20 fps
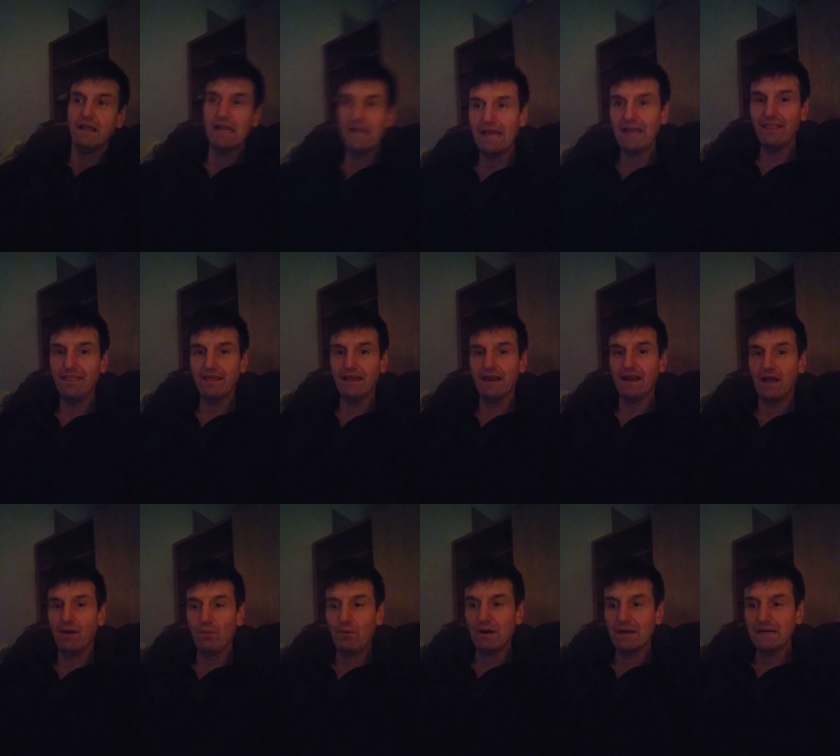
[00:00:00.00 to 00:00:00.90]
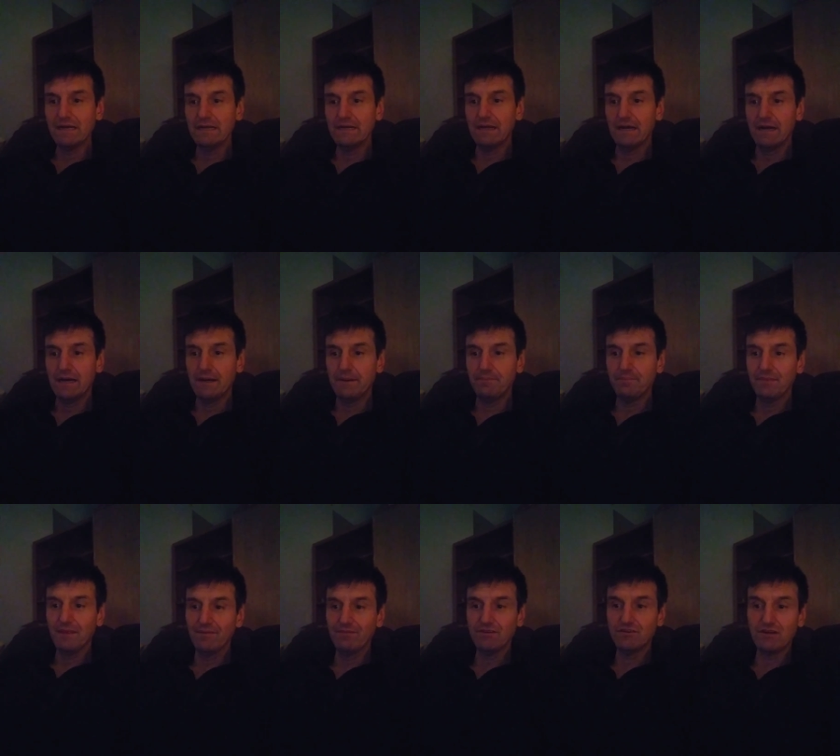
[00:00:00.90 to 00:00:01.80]
and then I wanted um,
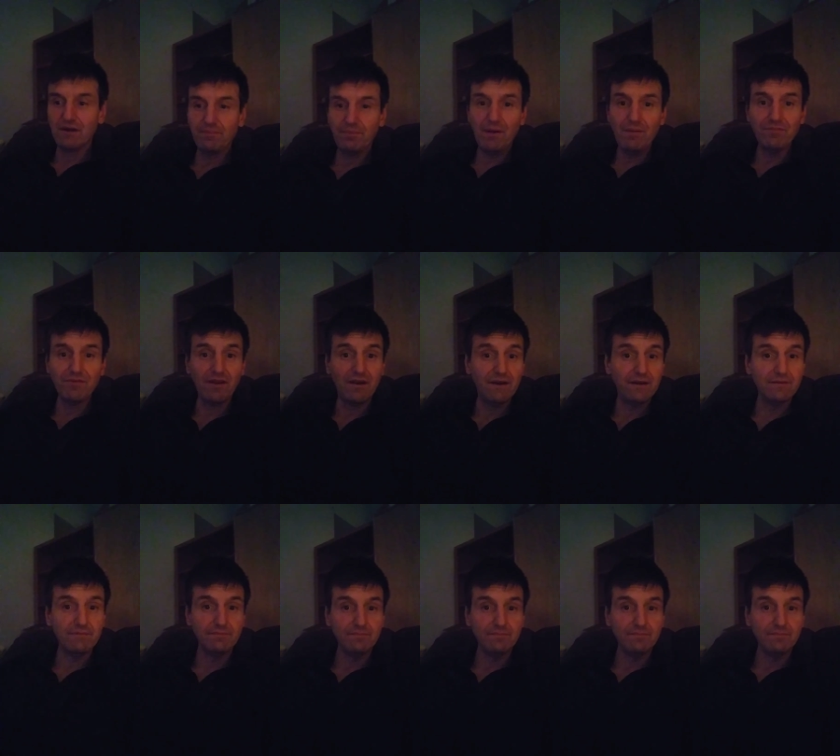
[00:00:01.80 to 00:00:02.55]
them to drop bombs on it,